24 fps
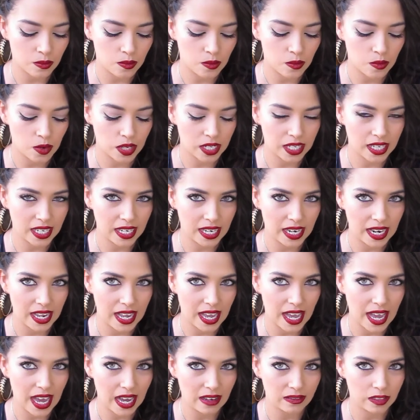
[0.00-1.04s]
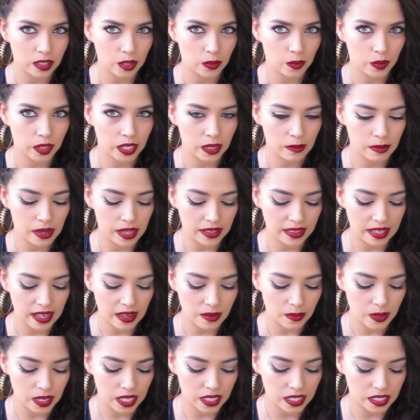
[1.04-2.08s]
wouldn't have to worry about
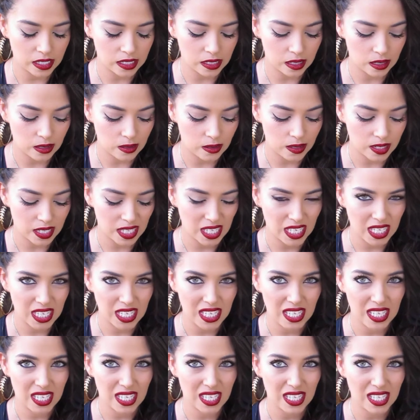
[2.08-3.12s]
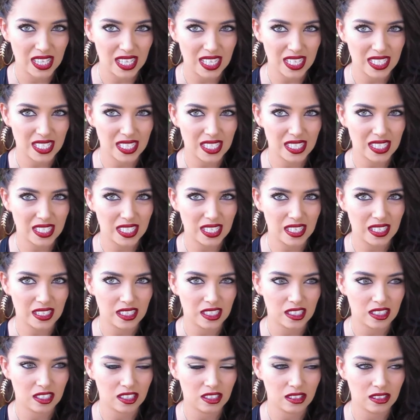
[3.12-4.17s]
that with. So this is a
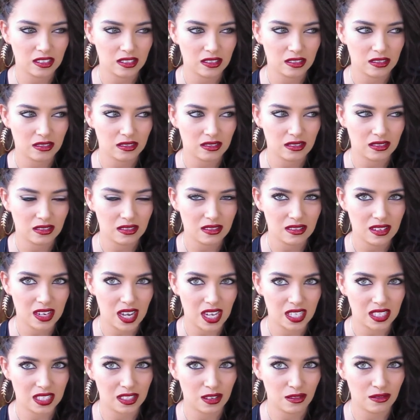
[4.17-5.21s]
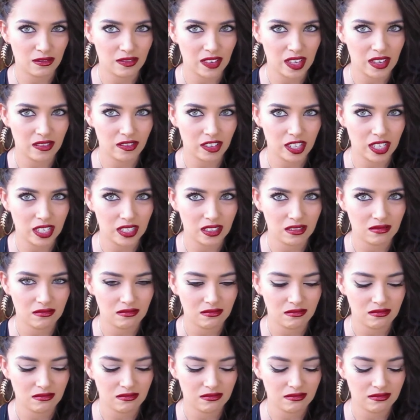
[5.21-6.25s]
not so favorite,
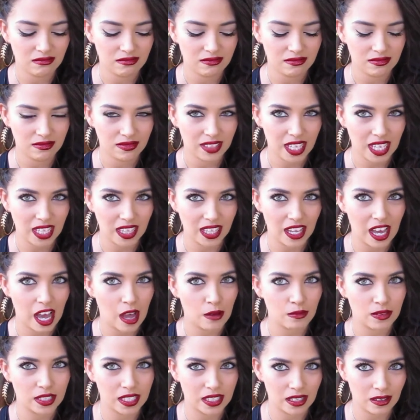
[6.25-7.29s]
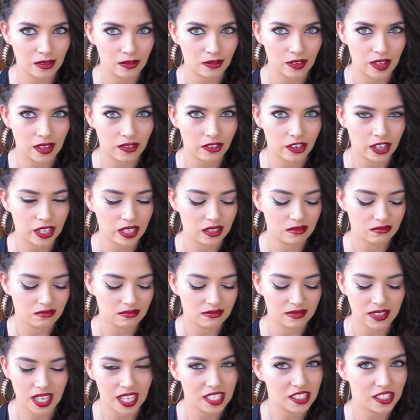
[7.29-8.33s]
like the opposite of favorite.
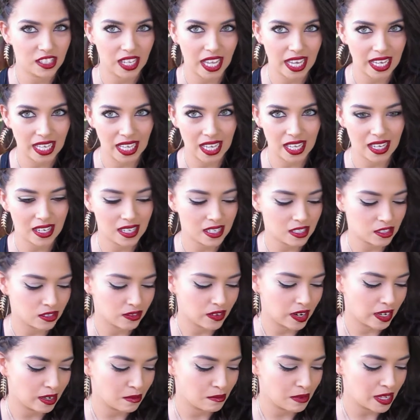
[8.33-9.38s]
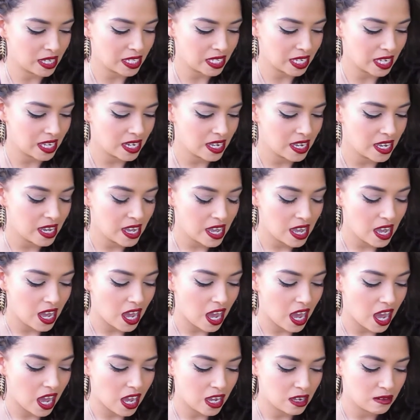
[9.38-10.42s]
I don't like it. I don't recommend it.
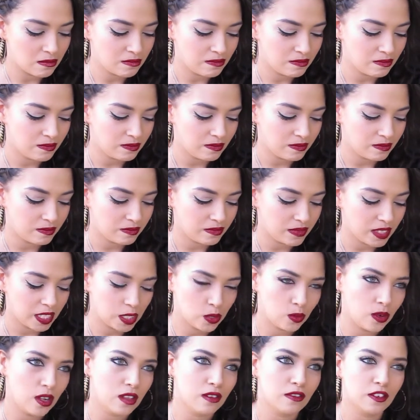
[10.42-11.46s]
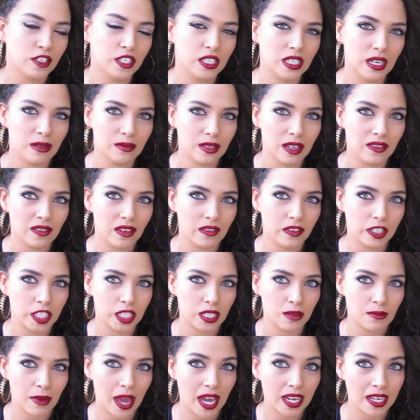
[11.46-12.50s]
That's one of the first times I've ever
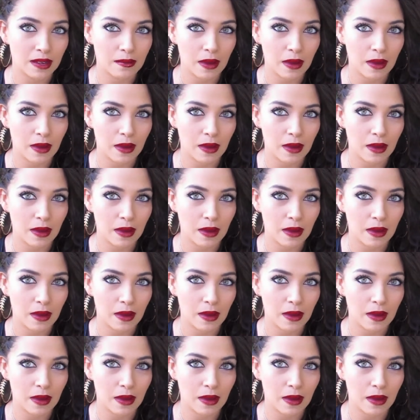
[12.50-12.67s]
seen MAC come